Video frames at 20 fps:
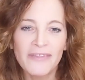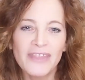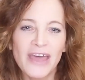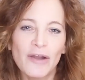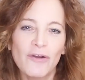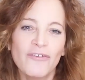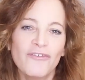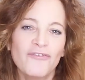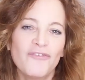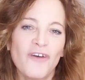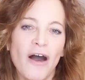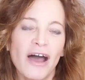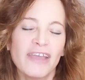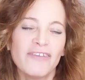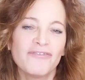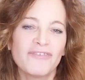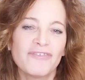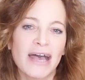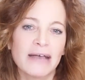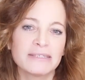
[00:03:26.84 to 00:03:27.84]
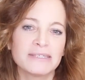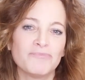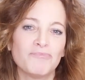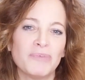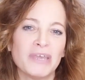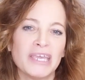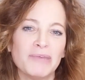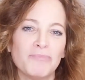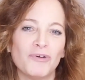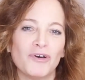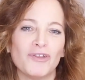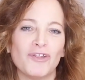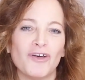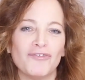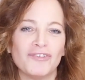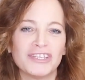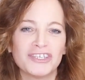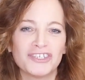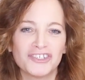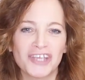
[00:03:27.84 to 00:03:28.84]
there are 5,000 people
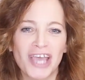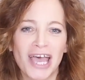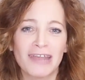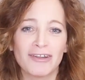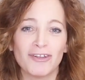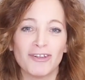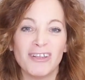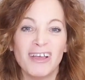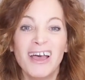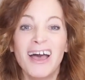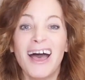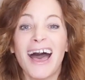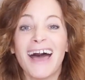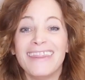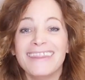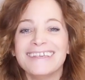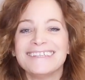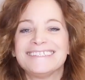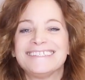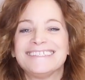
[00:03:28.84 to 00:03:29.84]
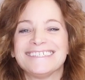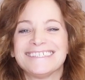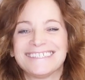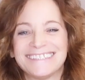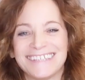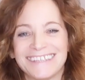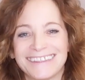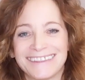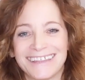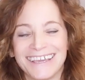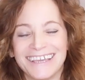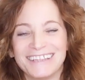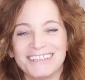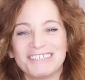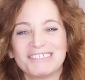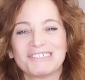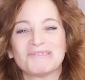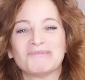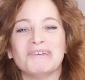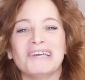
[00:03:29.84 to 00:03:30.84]
on this channel. And this is the thing
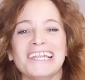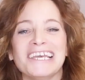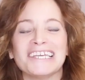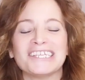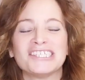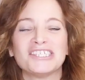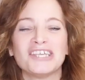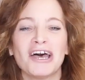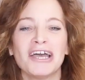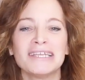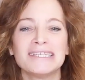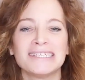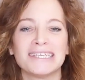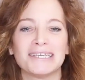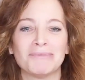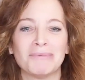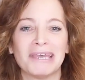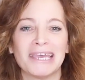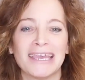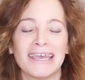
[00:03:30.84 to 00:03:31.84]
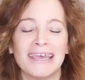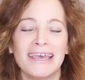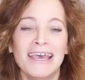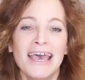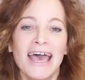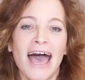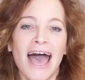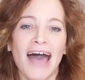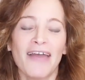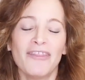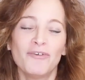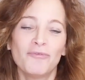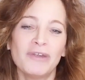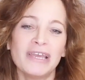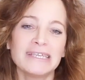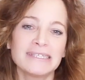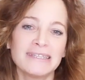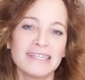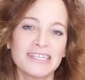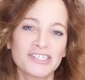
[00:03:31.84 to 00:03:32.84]
that's really exciting me. And the
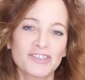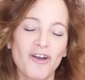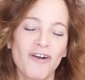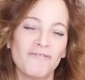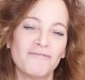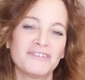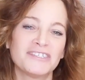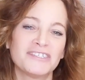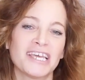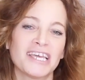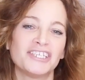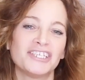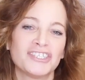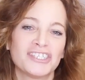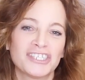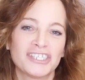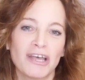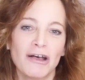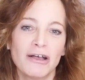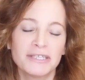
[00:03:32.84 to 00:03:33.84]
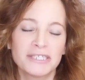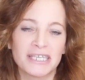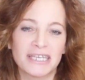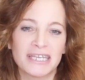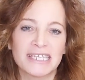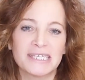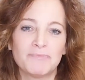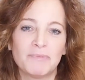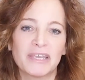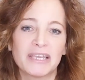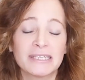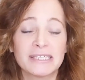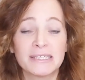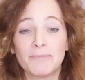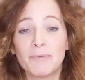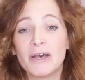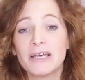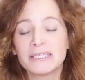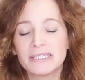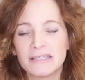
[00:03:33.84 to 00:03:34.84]
reason this conversation started is because
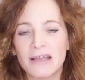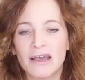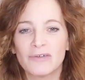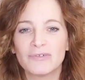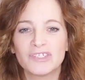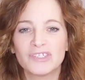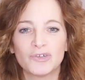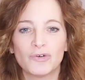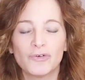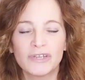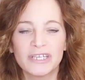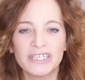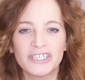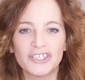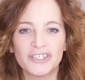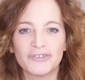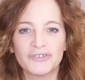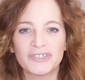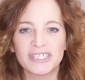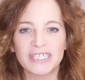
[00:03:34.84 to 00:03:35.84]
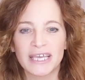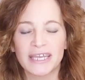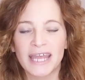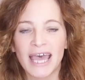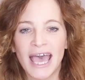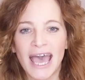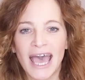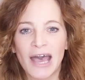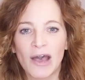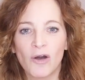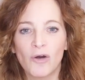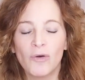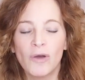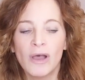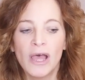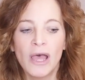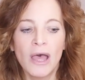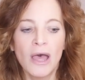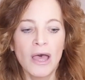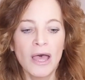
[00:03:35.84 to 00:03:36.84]
the person I was talking to said how